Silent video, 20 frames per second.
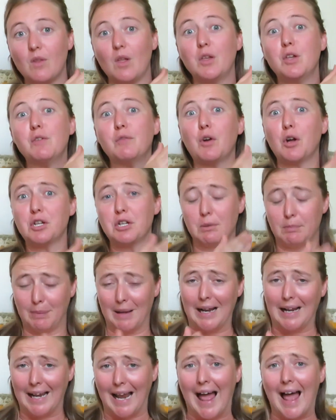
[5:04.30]
you've got your
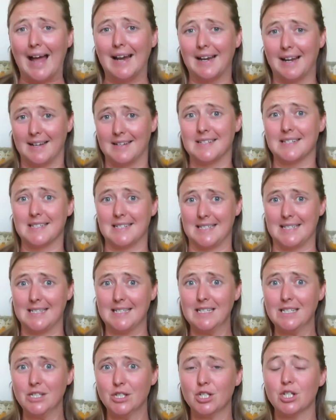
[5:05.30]
plan under
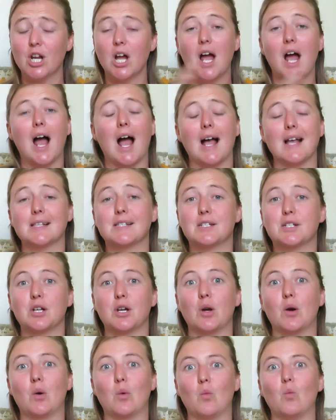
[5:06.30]
each as
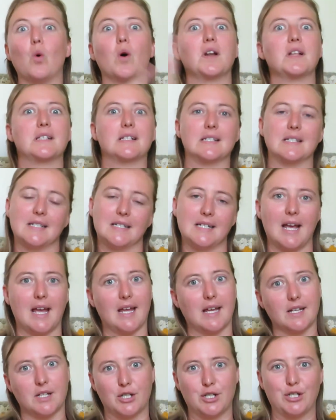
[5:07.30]
to what it's going to
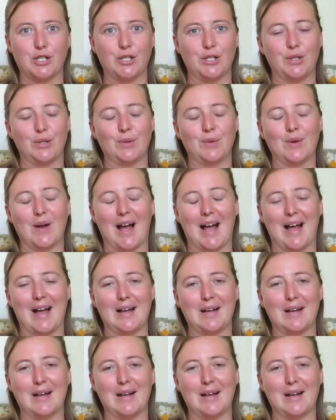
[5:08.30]
take to